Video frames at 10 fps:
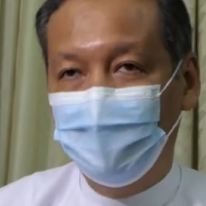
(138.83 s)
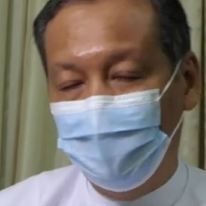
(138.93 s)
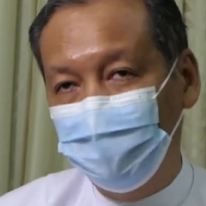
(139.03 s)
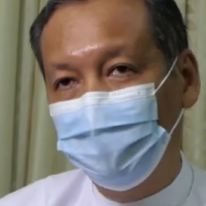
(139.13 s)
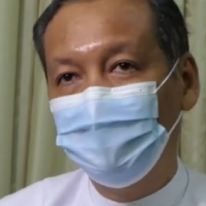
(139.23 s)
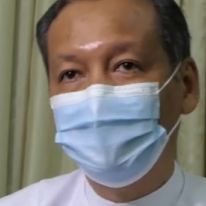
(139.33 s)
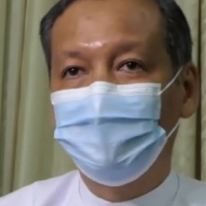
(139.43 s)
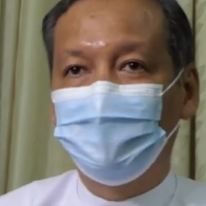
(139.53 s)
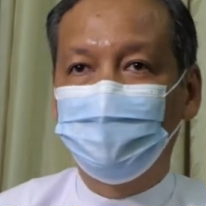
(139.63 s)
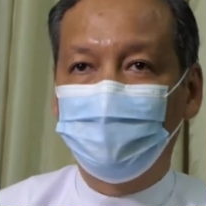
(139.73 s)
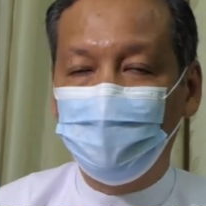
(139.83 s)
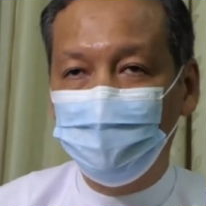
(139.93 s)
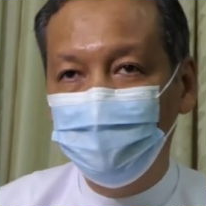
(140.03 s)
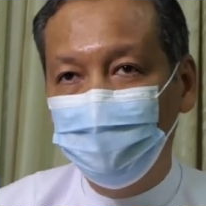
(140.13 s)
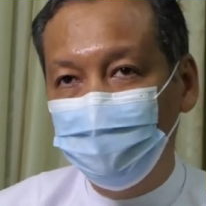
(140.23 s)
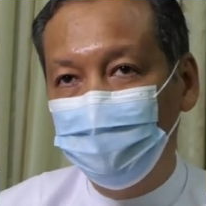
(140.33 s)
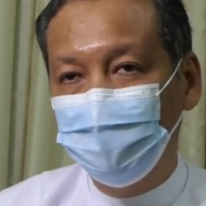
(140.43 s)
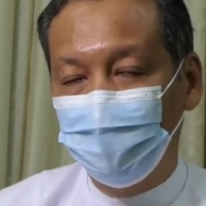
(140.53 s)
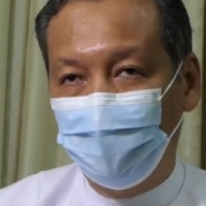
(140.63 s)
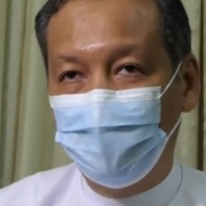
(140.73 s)
Ari Sagovitu,
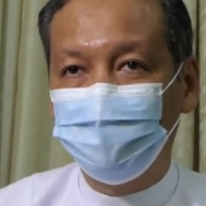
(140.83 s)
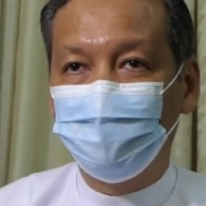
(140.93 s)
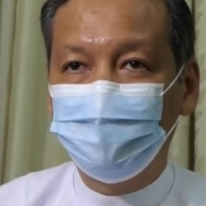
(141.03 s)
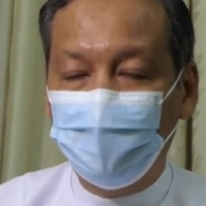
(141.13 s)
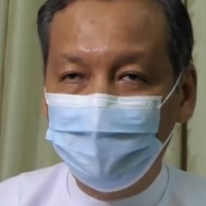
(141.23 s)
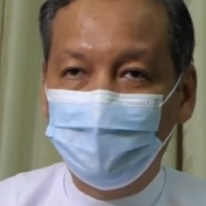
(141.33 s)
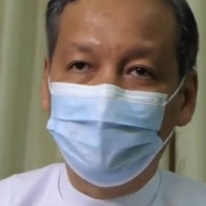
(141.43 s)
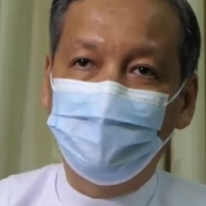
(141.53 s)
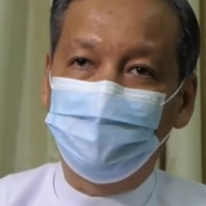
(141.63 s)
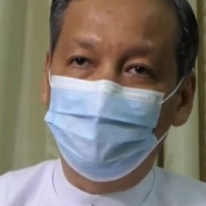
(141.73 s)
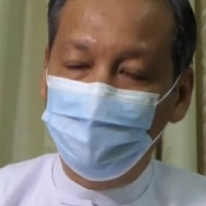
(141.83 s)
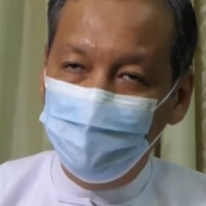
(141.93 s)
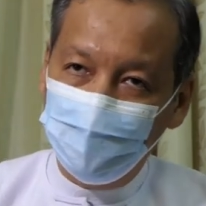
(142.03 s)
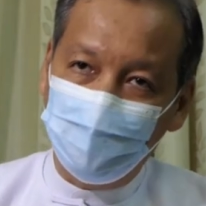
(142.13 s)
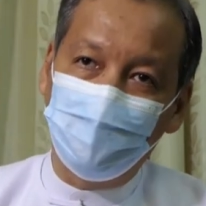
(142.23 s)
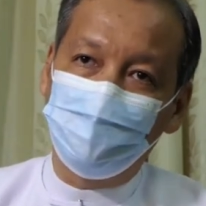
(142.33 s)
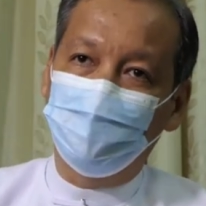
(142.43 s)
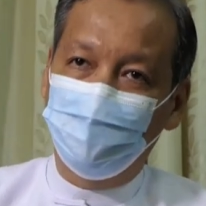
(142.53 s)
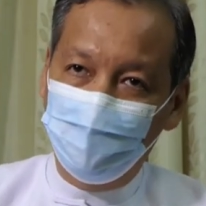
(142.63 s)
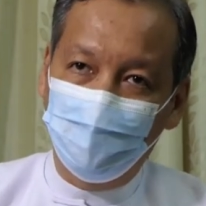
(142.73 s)
virus go tiny and attack of Mia
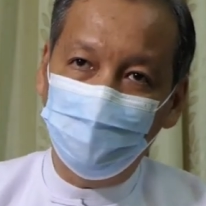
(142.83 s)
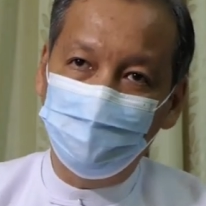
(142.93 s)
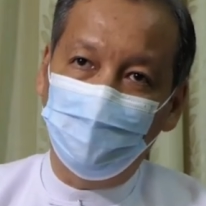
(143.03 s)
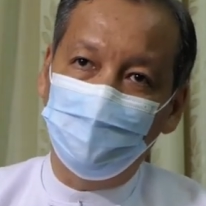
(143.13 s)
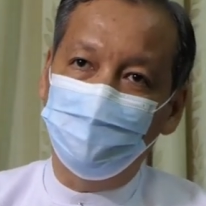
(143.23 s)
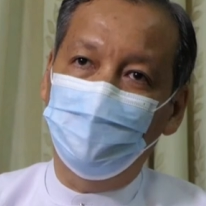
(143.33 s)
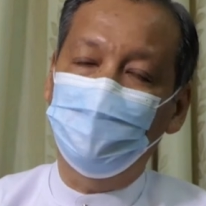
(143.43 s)
Kanagona Pian Totaro.